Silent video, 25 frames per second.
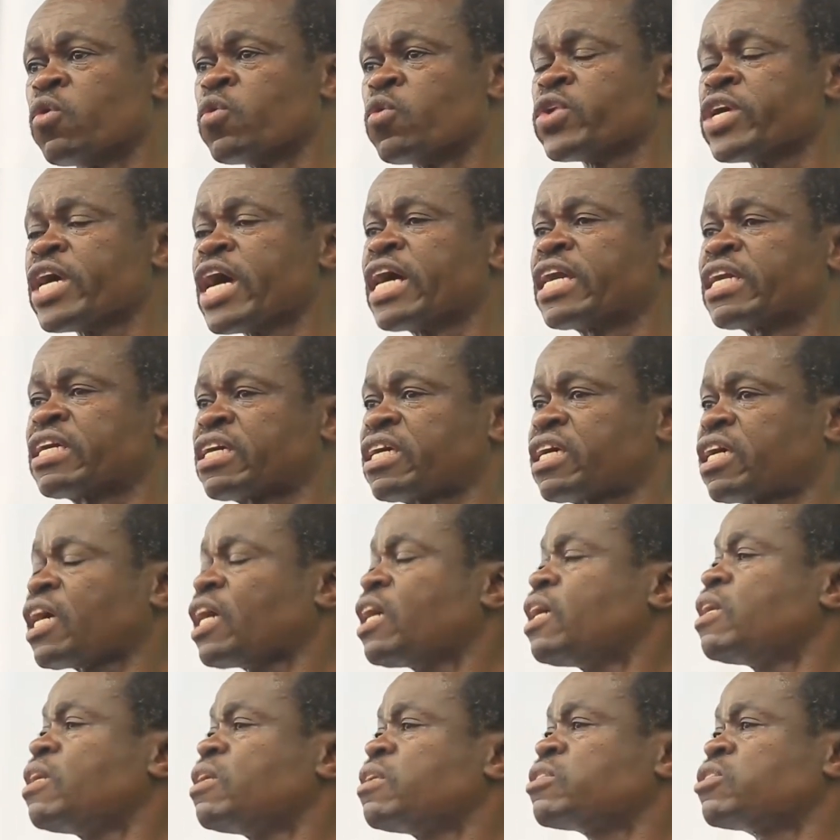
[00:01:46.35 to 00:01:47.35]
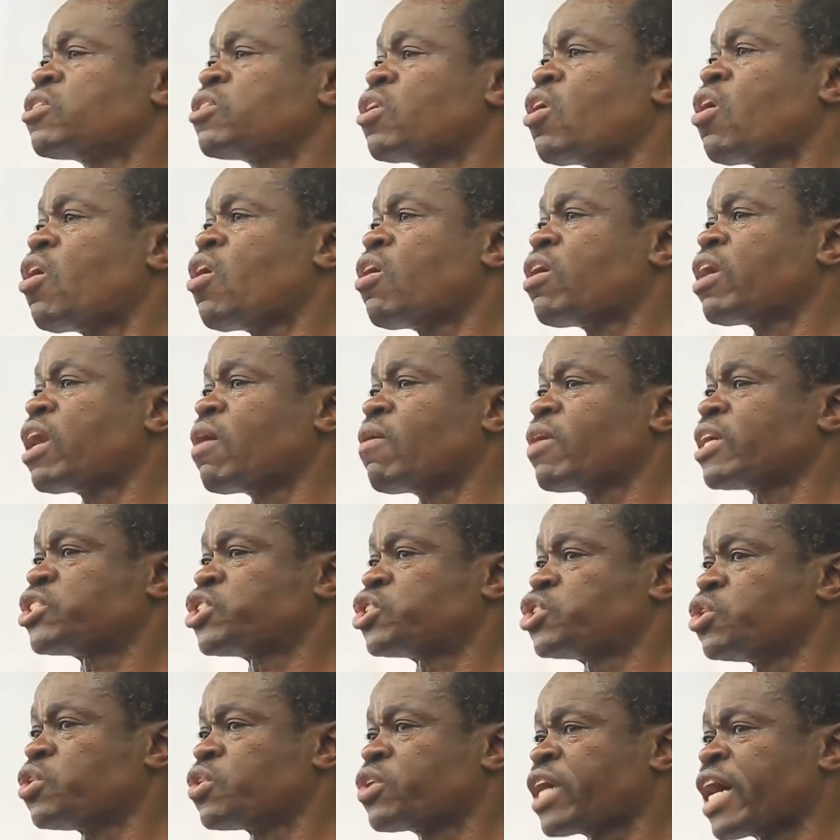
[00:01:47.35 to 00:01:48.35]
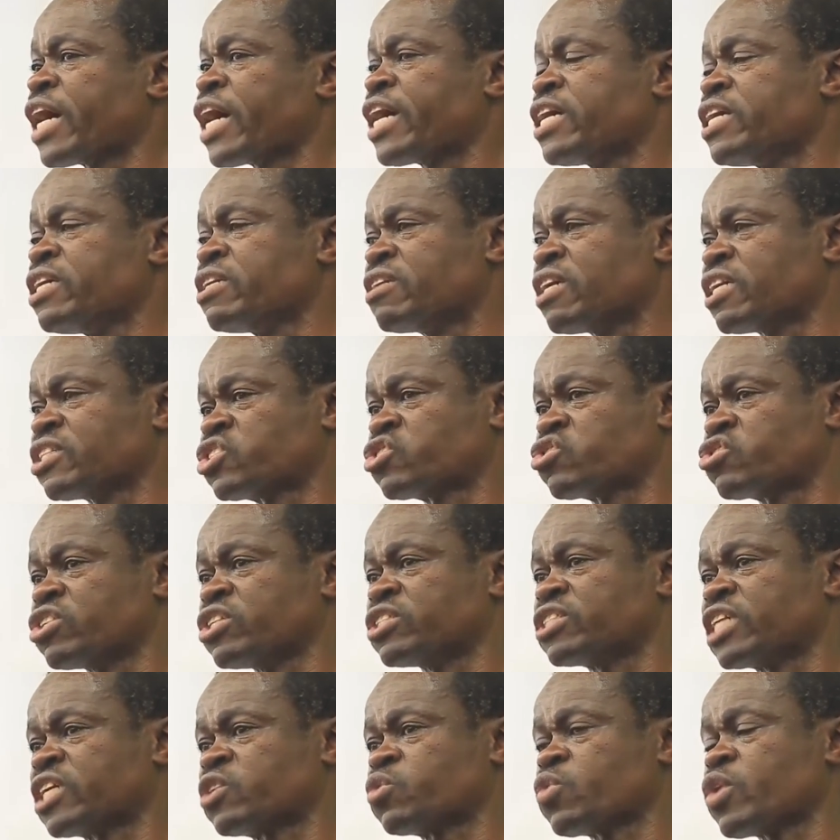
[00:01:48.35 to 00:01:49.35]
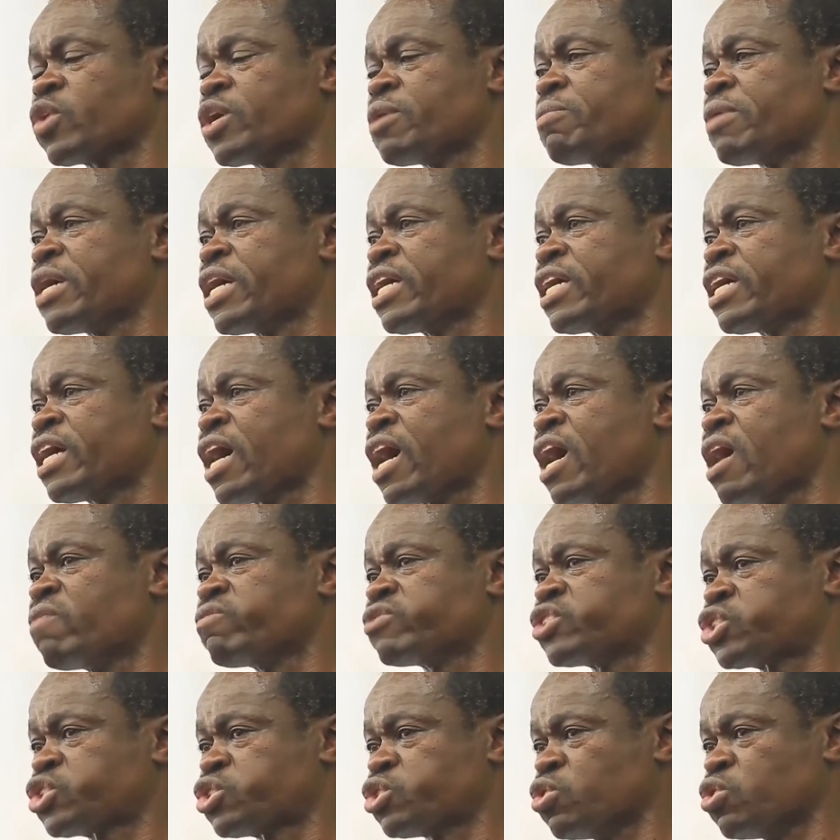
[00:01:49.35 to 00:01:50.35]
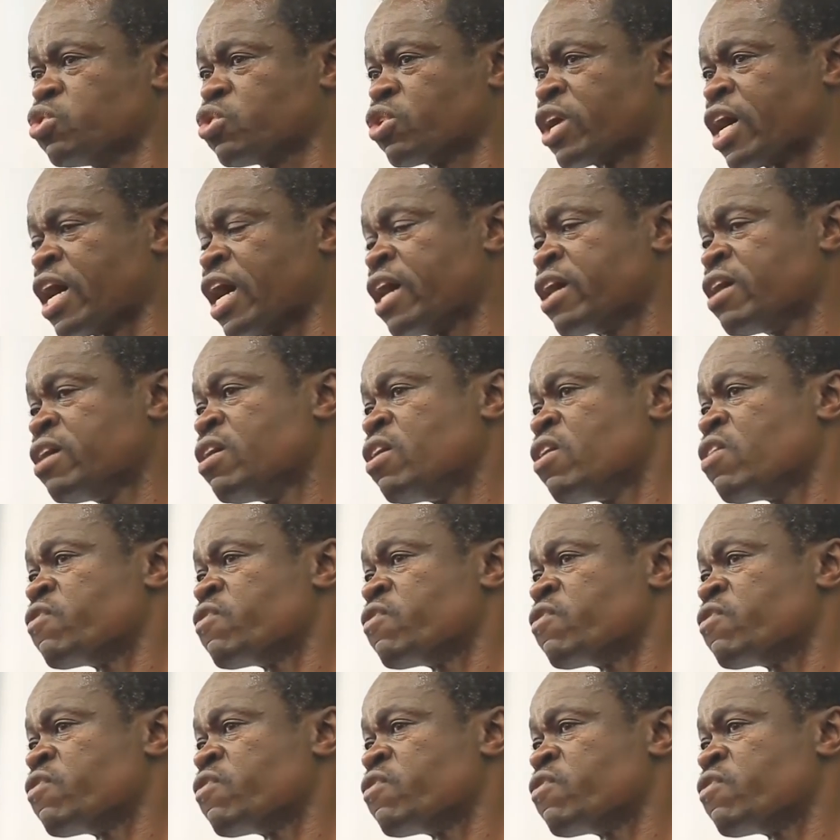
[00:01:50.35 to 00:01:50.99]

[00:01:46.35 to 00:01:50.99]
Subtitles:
We had killed all our sugar industries that we may have sugar